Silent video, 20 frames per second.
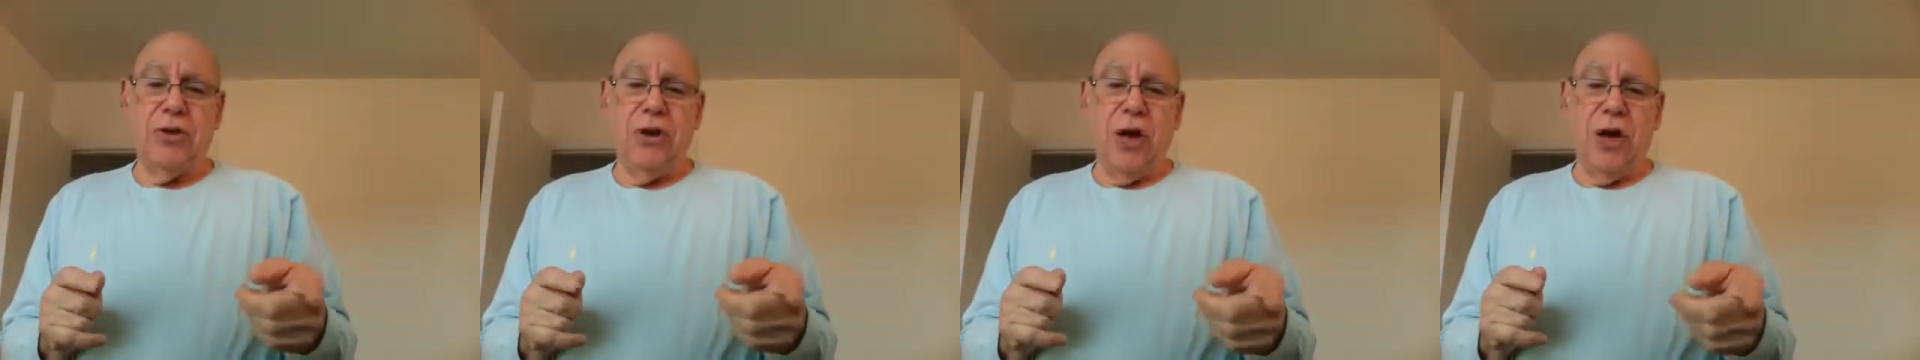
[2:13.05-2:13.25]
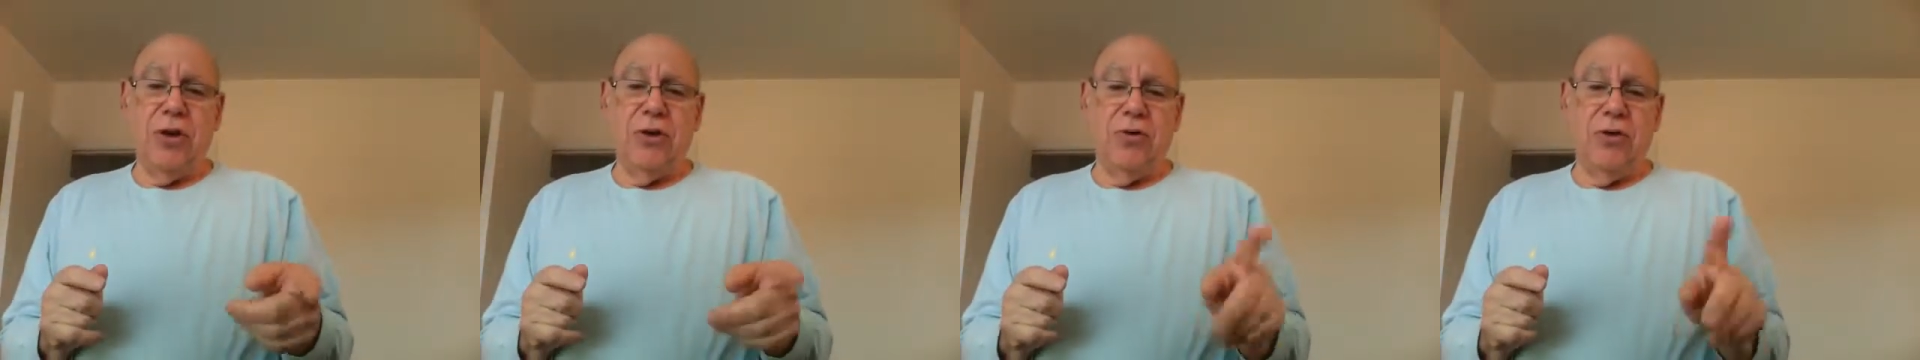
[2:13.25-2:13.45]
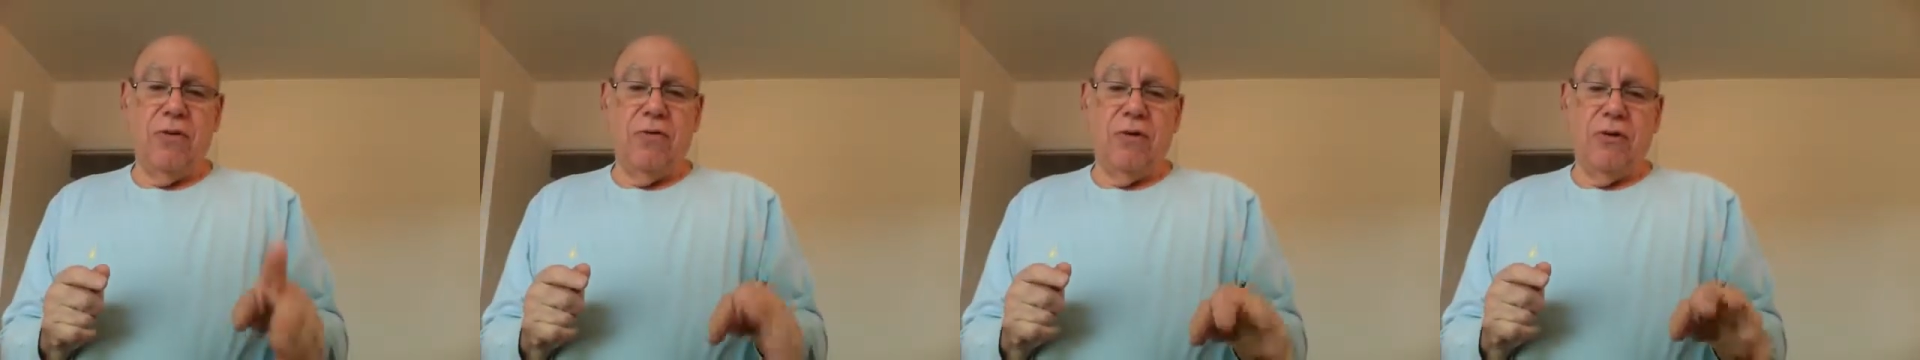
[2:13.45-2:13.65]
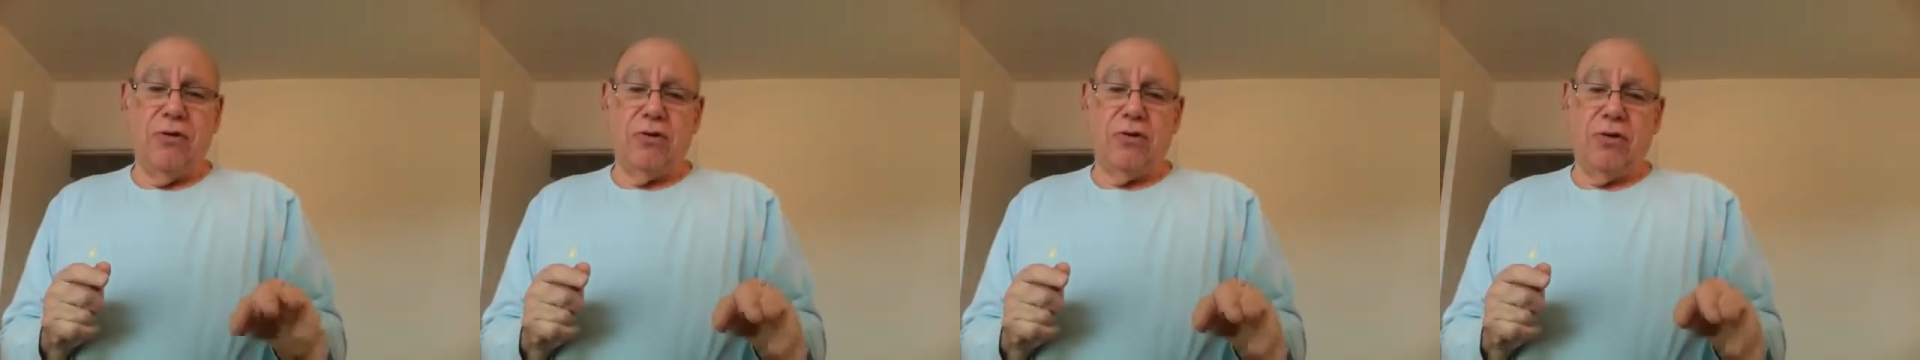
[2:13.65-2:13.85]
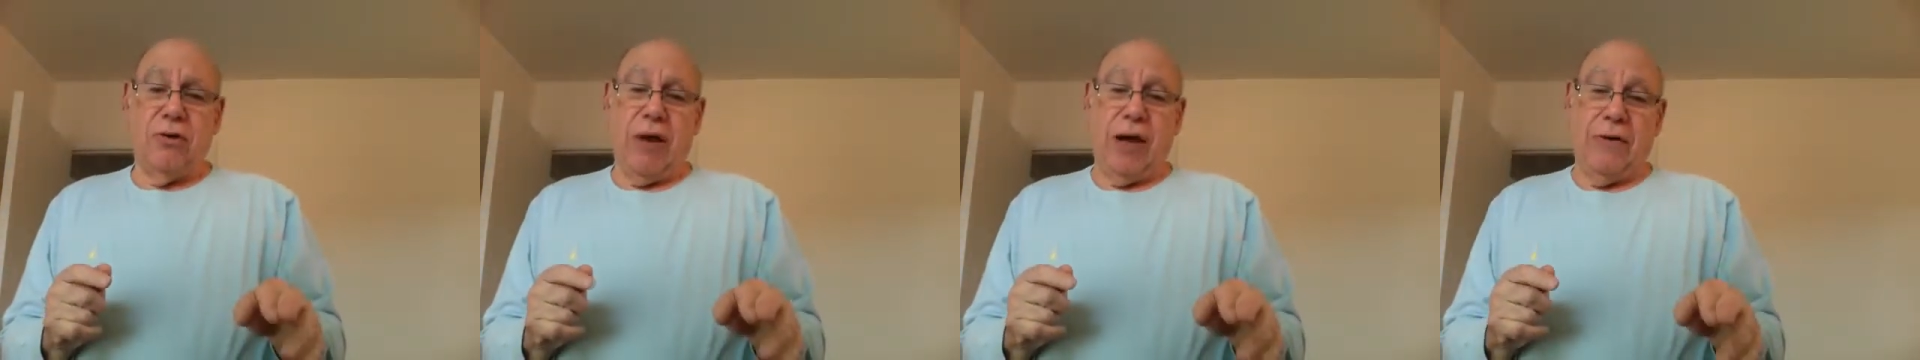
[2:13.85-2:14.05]

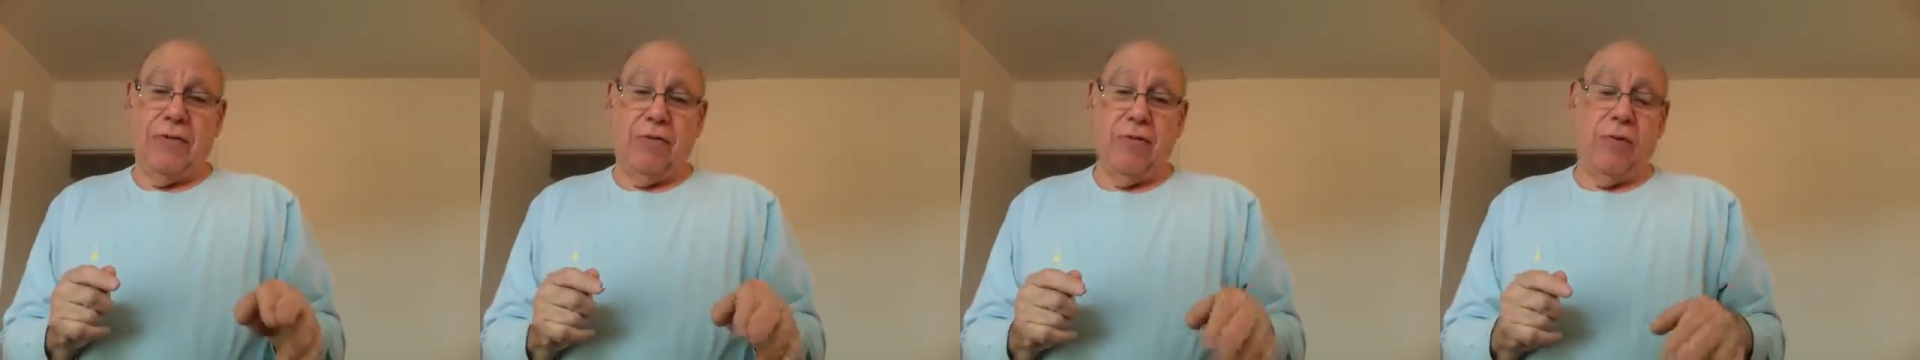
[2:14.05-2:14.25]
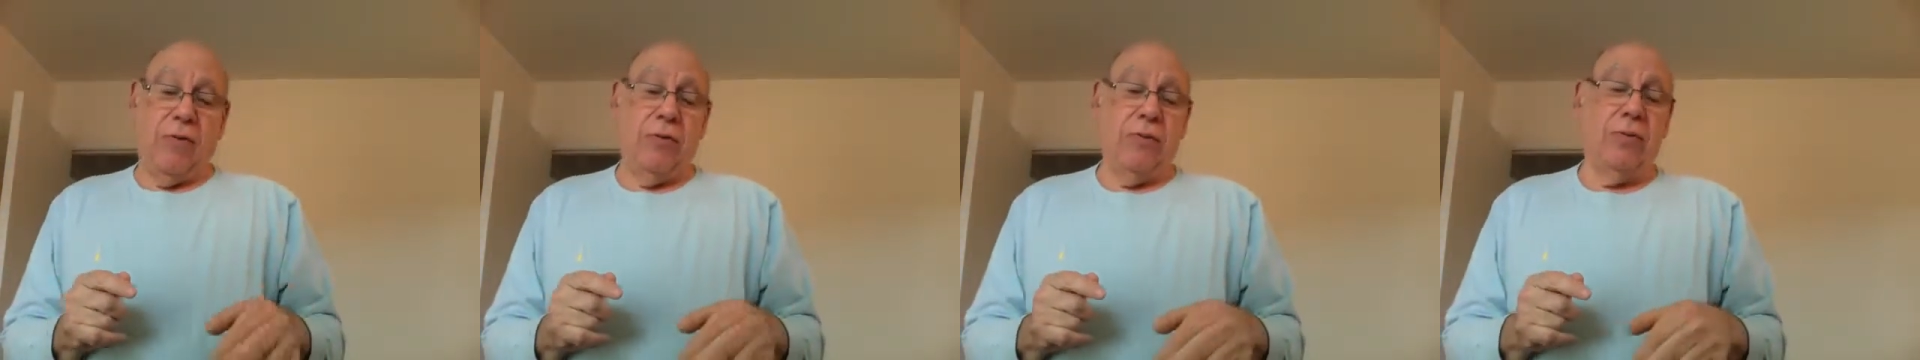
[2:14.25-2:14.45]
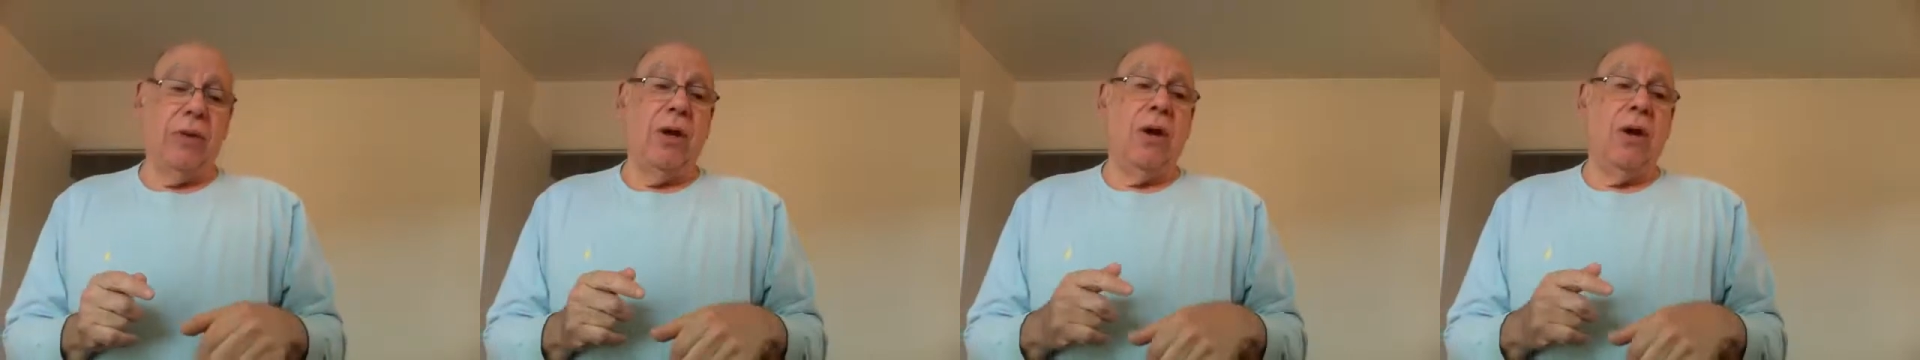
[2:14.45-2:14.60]
Universal Life, or